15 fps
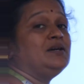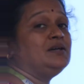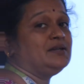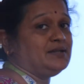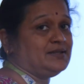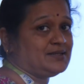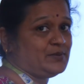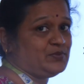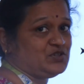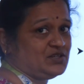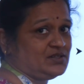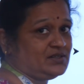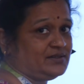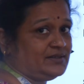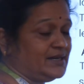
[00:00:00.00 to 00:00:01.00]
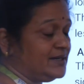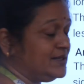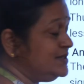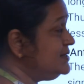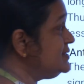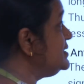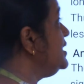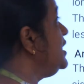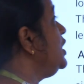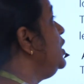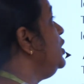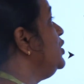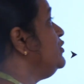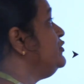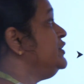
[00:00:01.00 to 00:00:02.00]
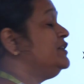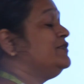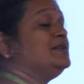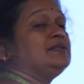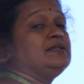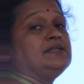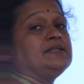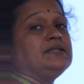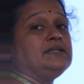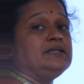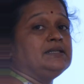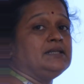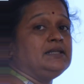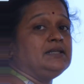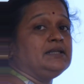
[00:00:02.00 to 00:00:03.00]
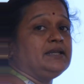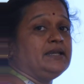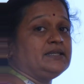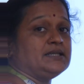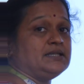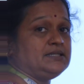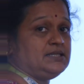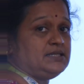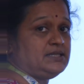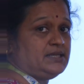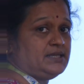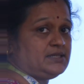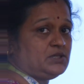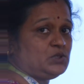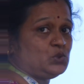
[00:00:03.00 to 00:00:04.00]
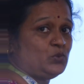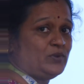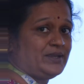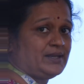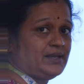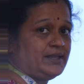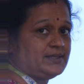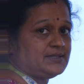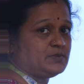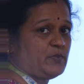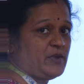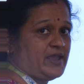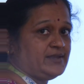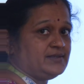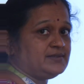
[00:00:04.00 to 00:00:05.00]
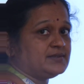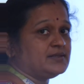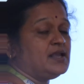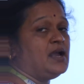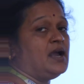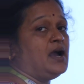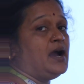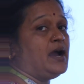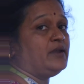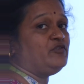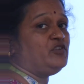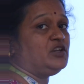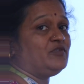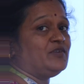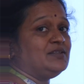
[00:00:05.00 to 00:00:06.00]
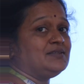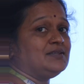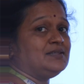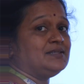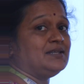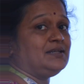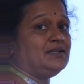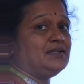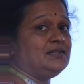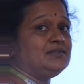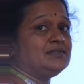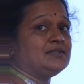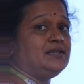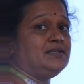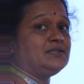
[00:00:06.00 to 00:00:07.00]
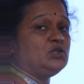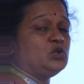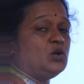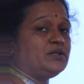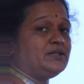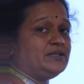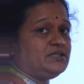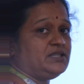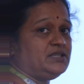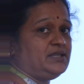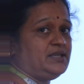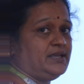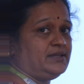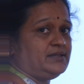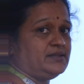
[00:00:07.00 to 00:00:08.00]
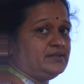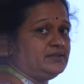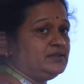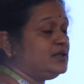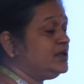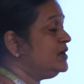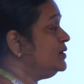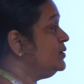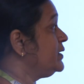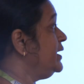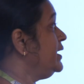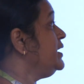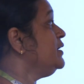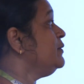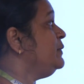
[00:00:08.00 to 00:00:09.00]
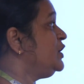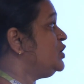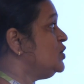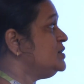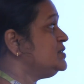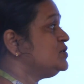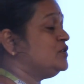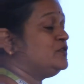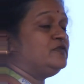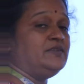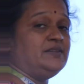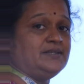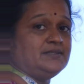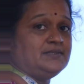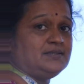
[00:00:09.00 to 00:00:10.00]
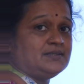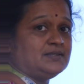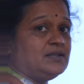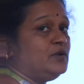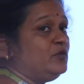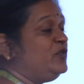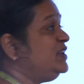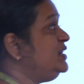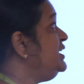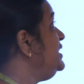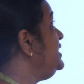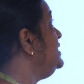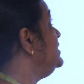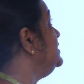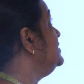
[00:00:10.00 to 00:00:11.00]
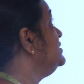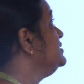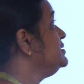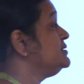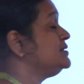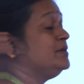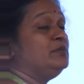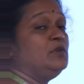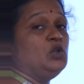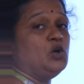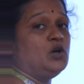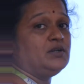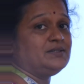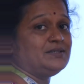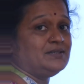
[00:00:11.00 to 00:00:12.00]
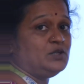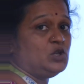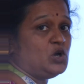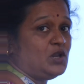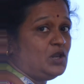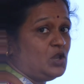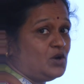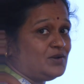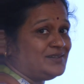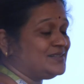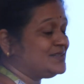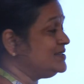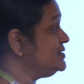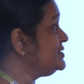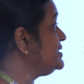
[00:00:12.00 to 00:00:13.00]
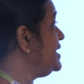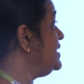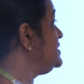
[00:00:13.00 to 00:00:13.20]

a reception. That is, low frequency signal get attenuated quickly in space. High frequency signals is not attenuated. Okay, because of this we need some long distance